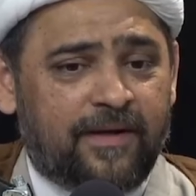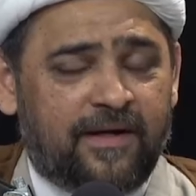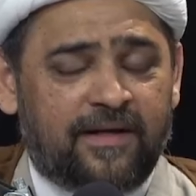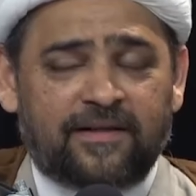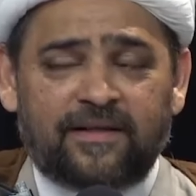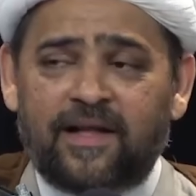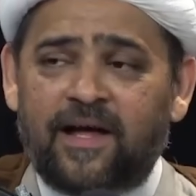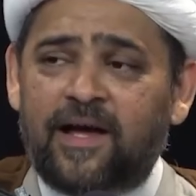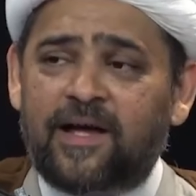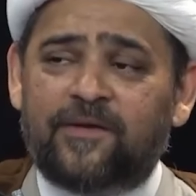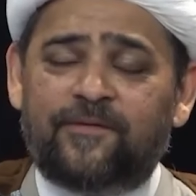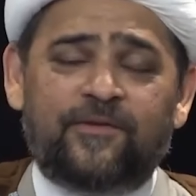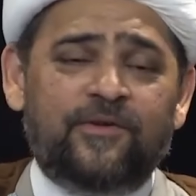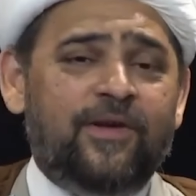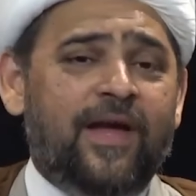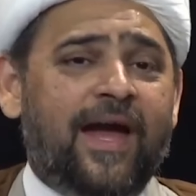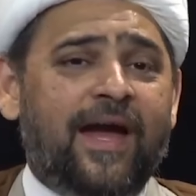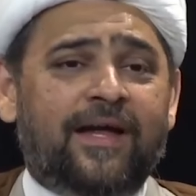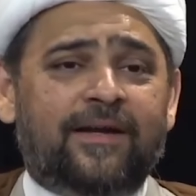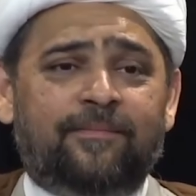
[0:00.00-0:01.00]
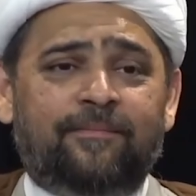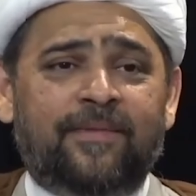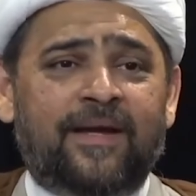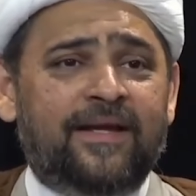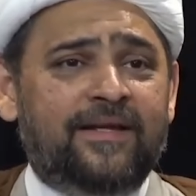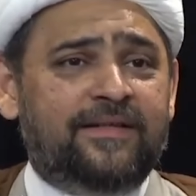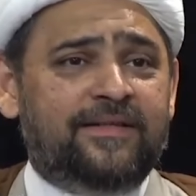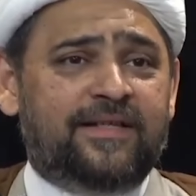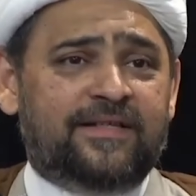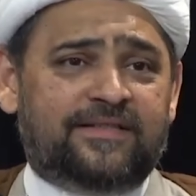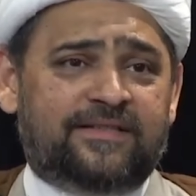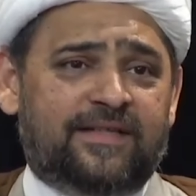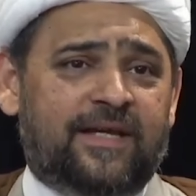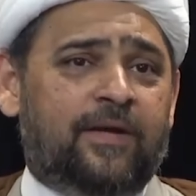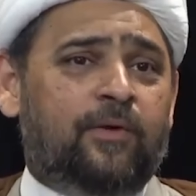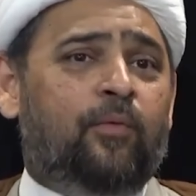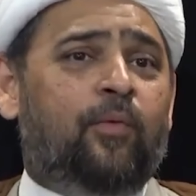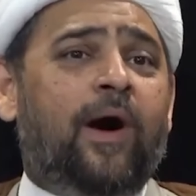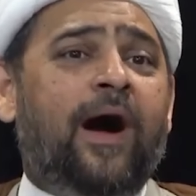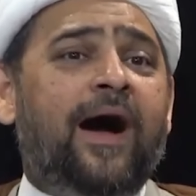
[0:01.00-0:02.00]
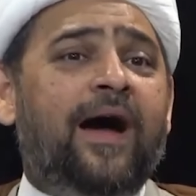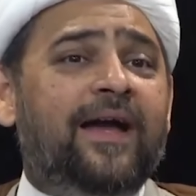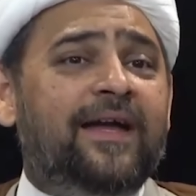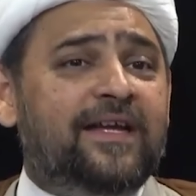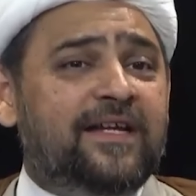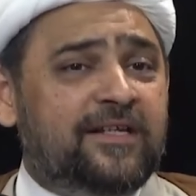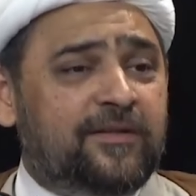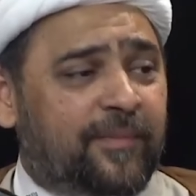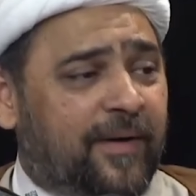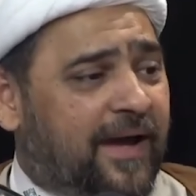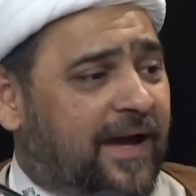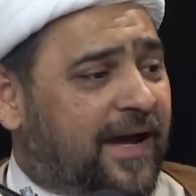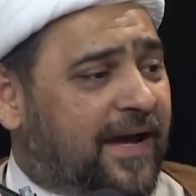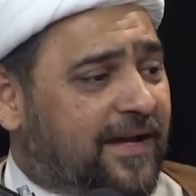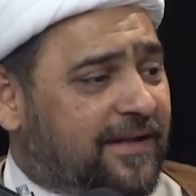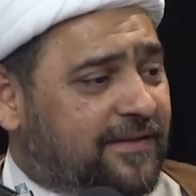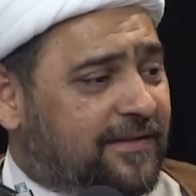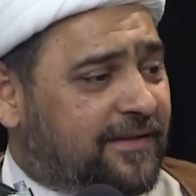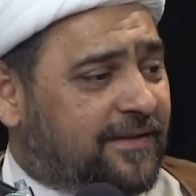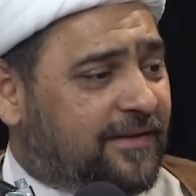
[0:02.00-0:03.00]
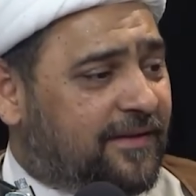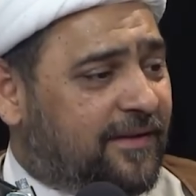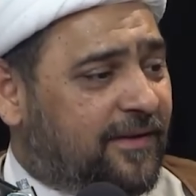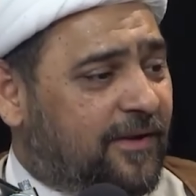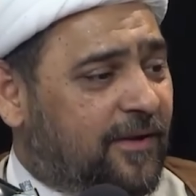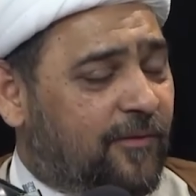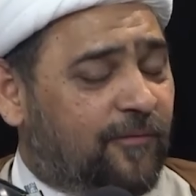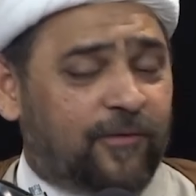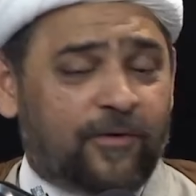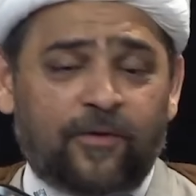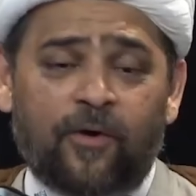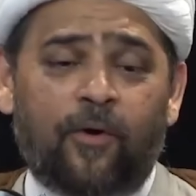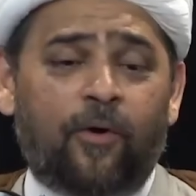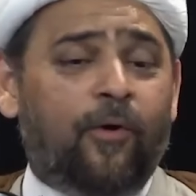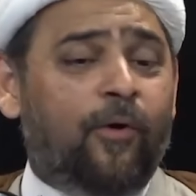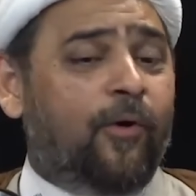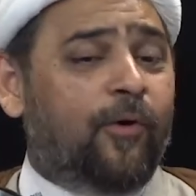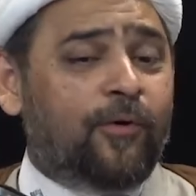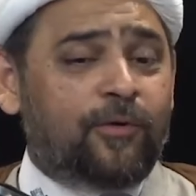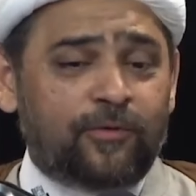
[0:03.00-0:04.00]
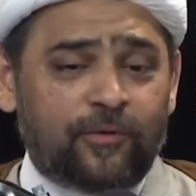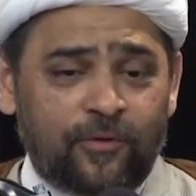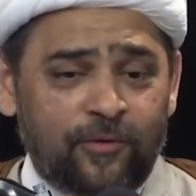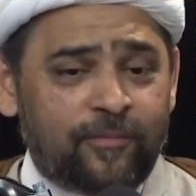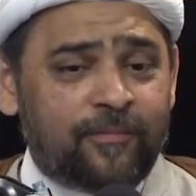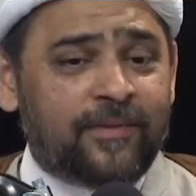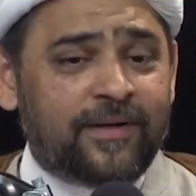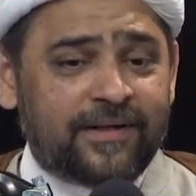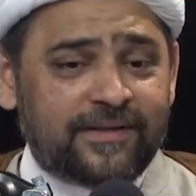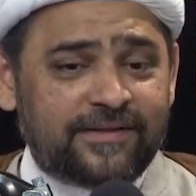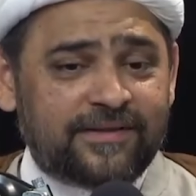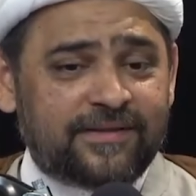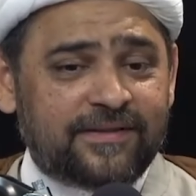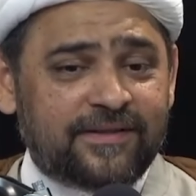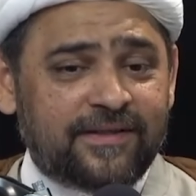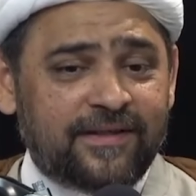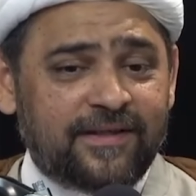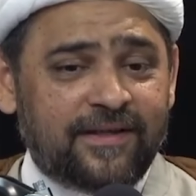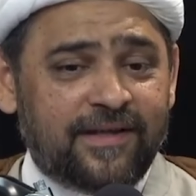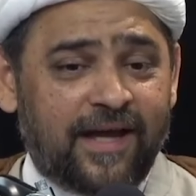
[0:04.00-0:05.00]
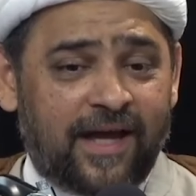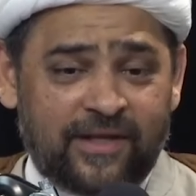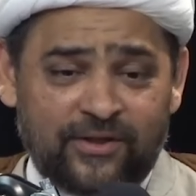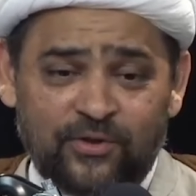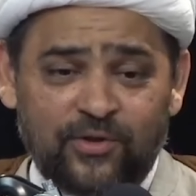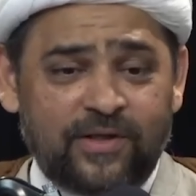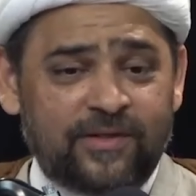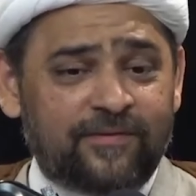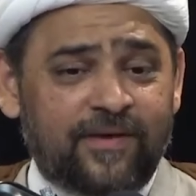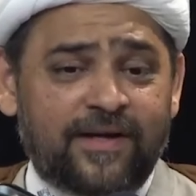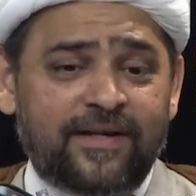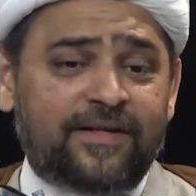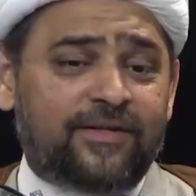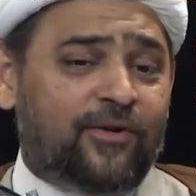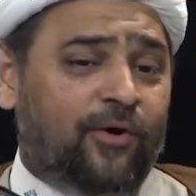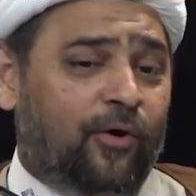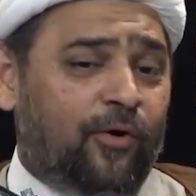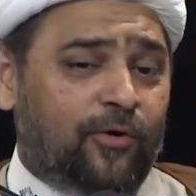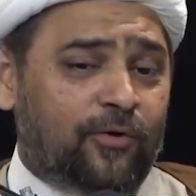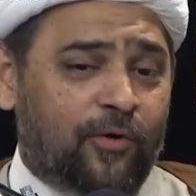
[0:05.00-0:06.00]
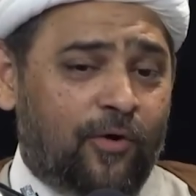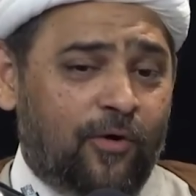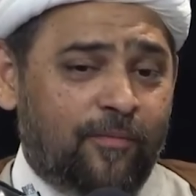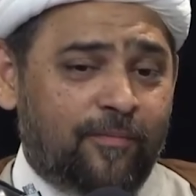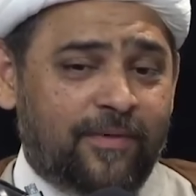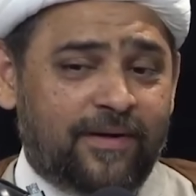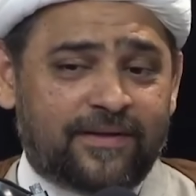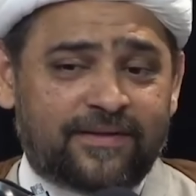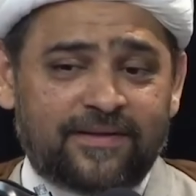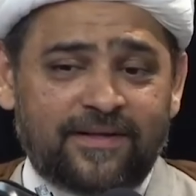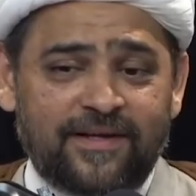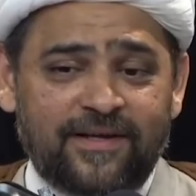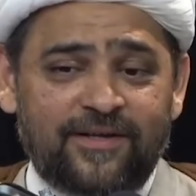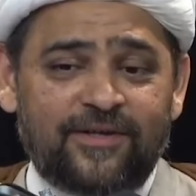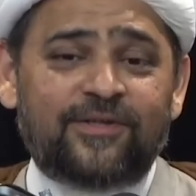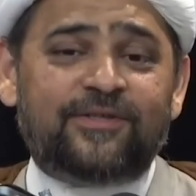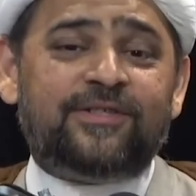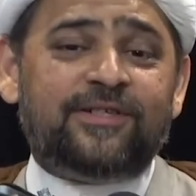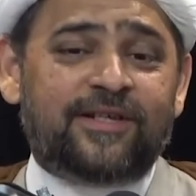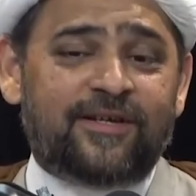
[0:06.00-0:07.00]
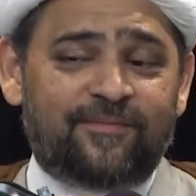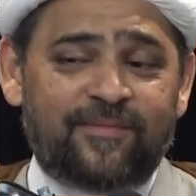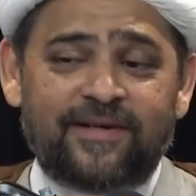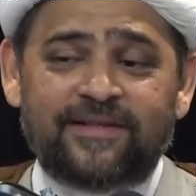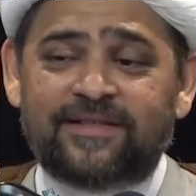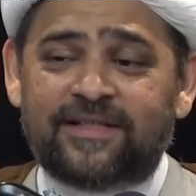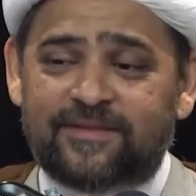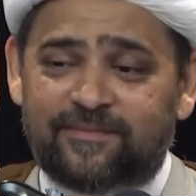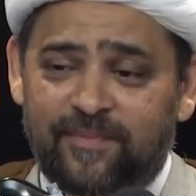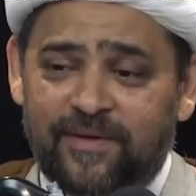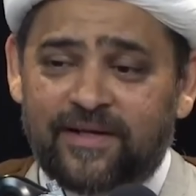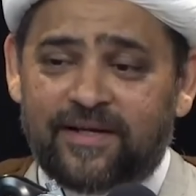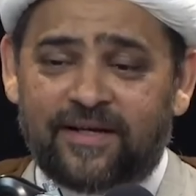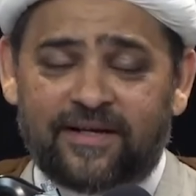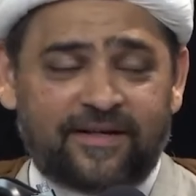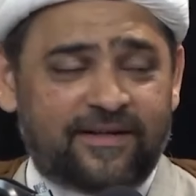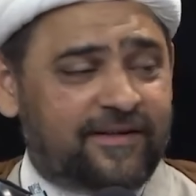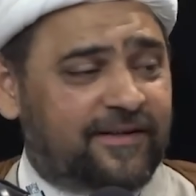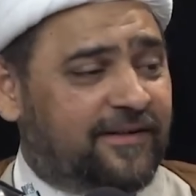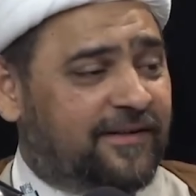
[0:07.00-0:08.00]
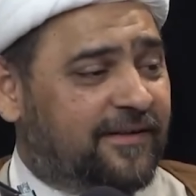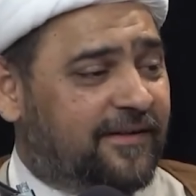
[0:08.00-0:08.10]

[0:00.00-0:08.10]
Allah, if you had made this a wide path for the whole ummah, and you invited the whole ummah, you should have made this bigger.